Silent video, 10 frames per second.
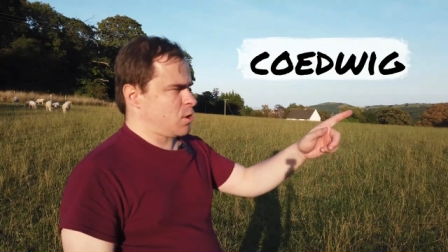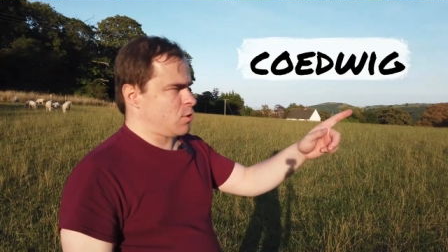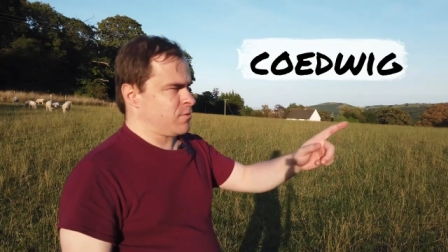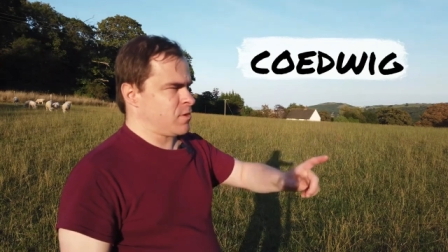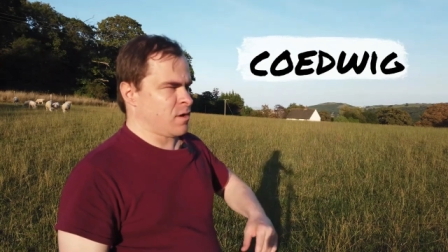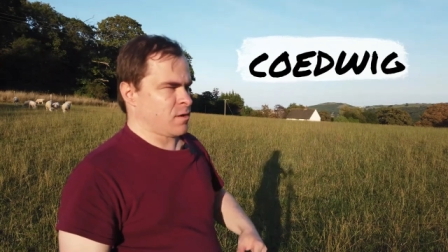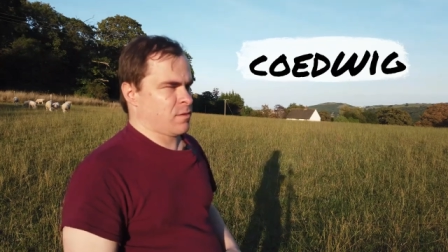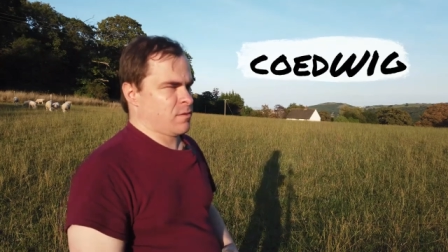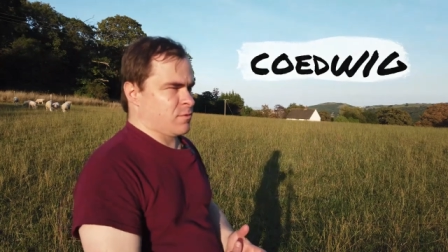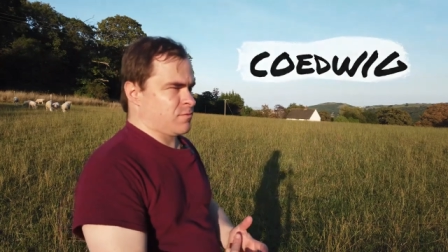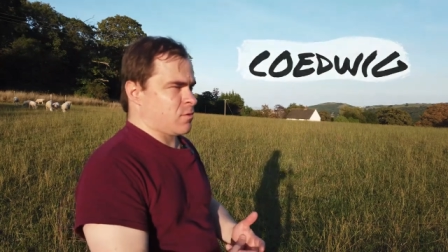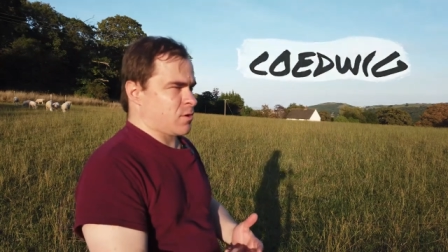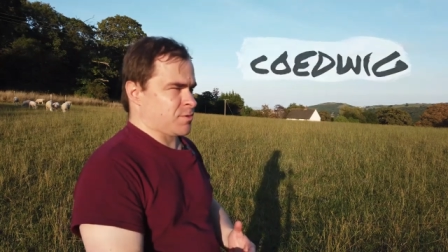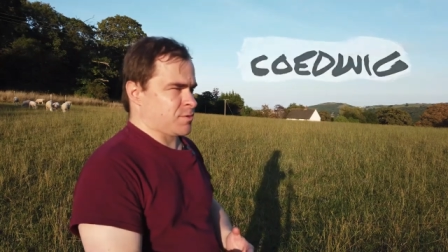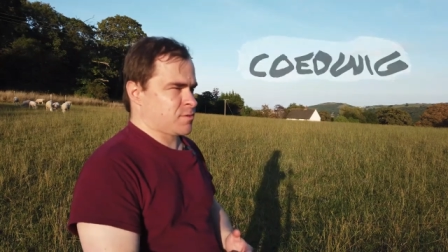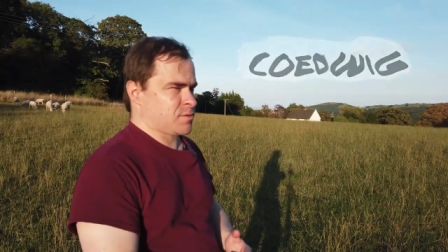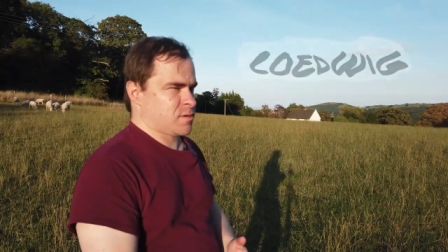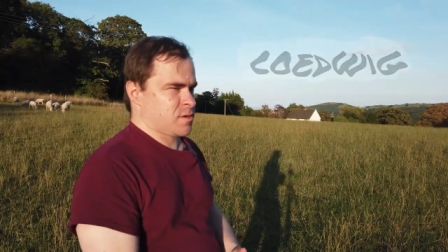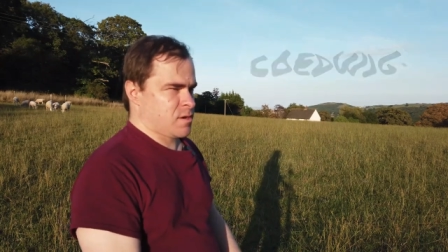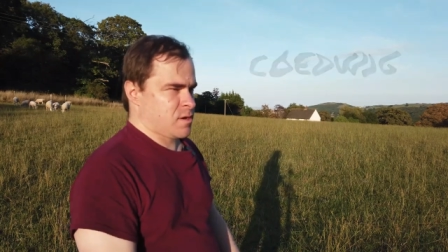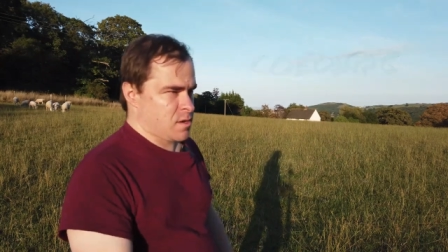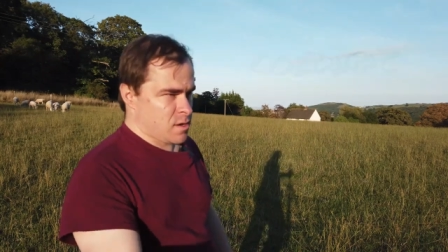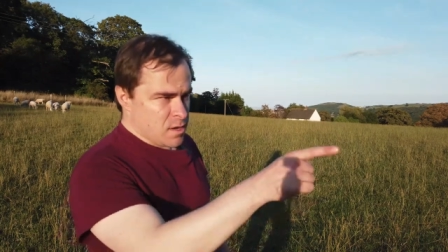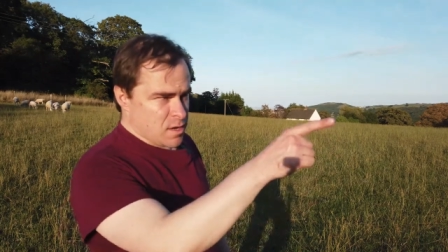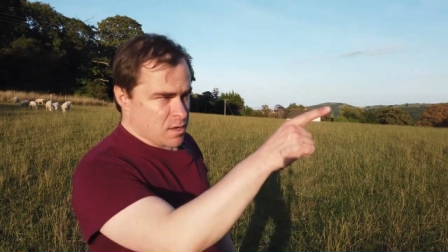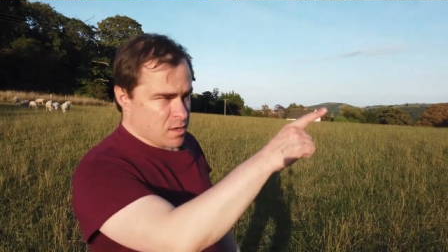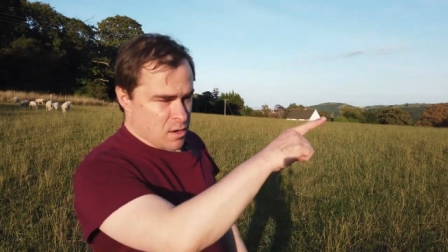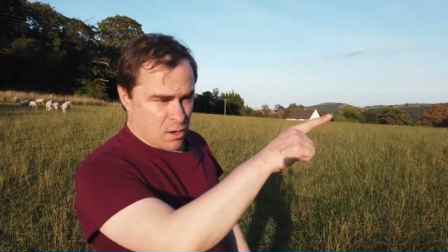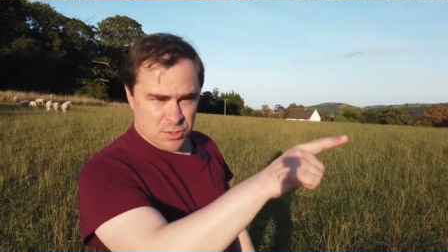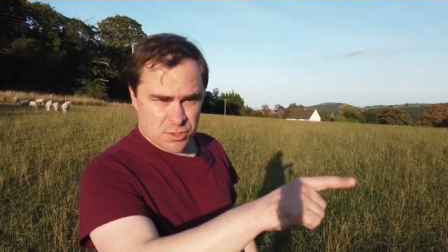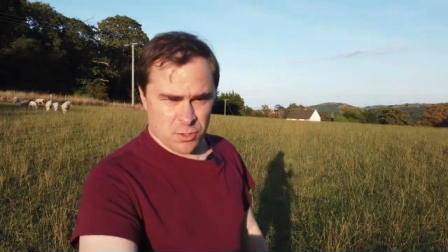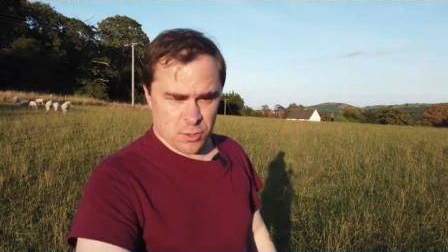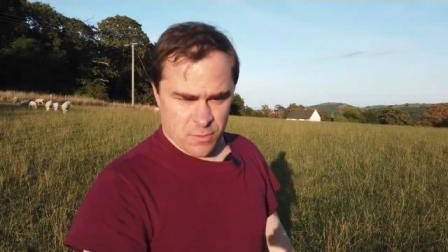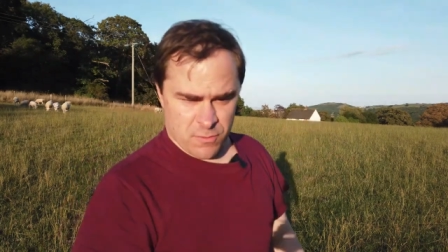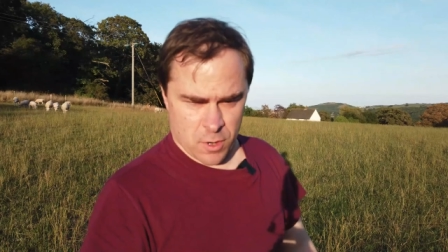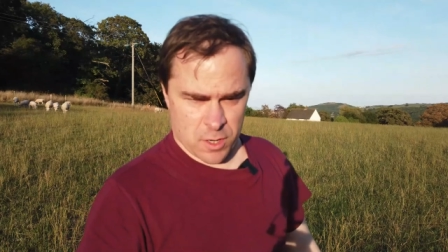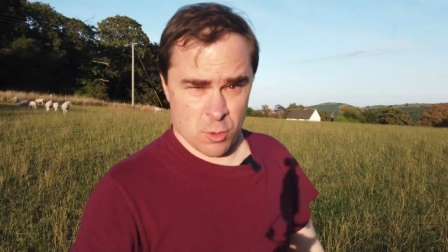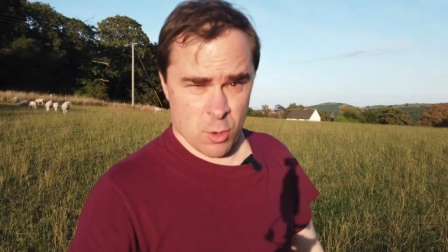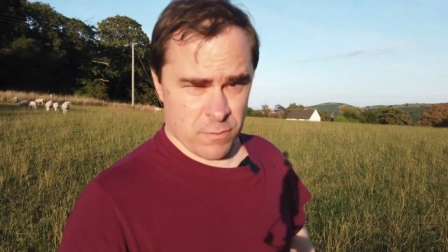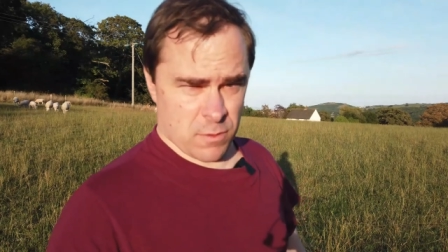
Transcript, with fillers: Over there, the forest. I'll show you before I go